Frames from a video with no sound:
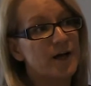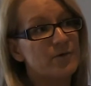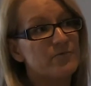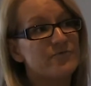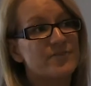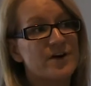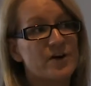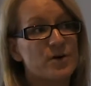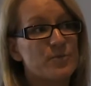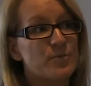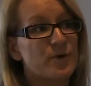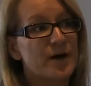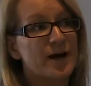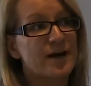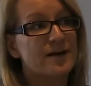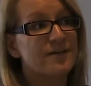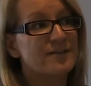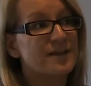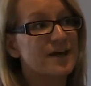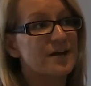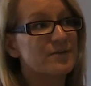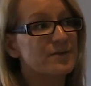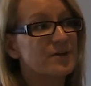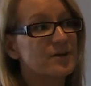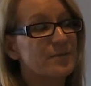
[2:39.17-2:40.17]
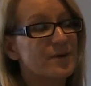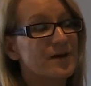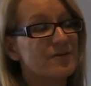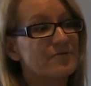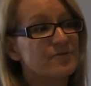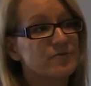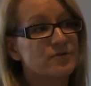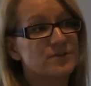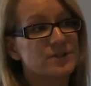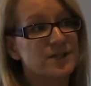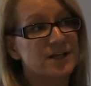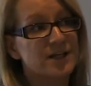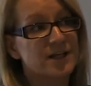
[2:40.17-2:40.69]
Very proud of that. We've got about
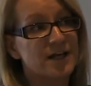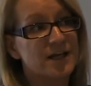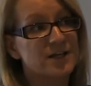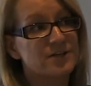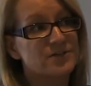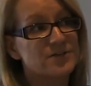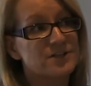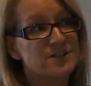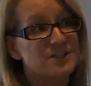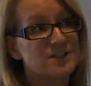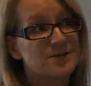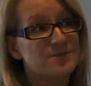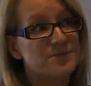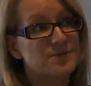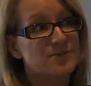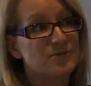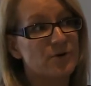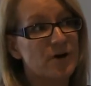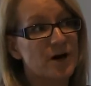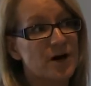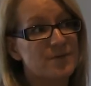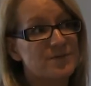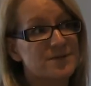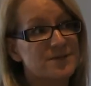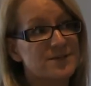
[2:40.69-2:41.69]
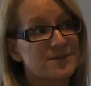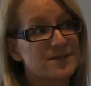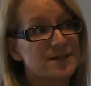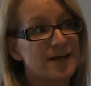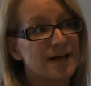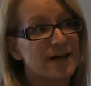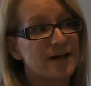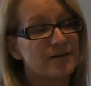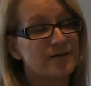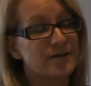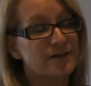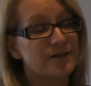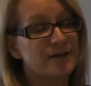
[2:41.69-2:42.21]
1,400 subscribers
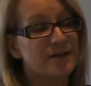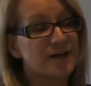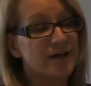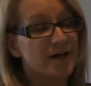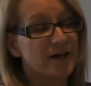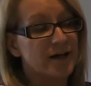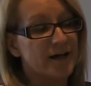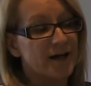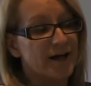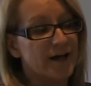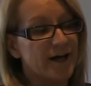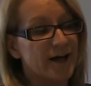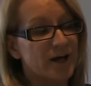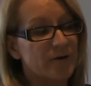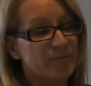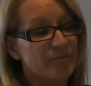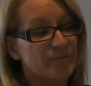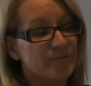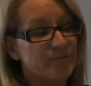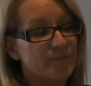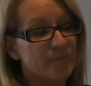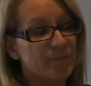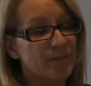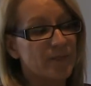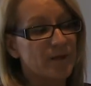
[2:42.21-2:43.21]
now, and